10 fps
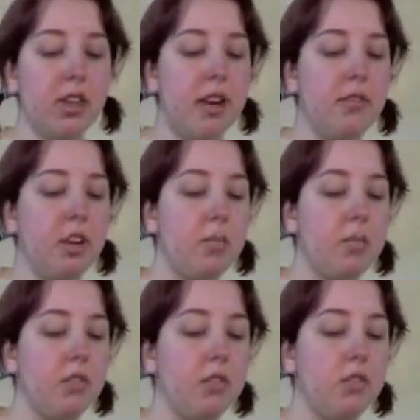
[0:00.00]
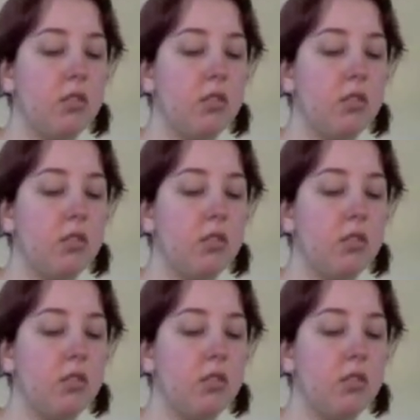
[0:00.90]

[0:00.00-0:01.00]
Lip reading: I have a couple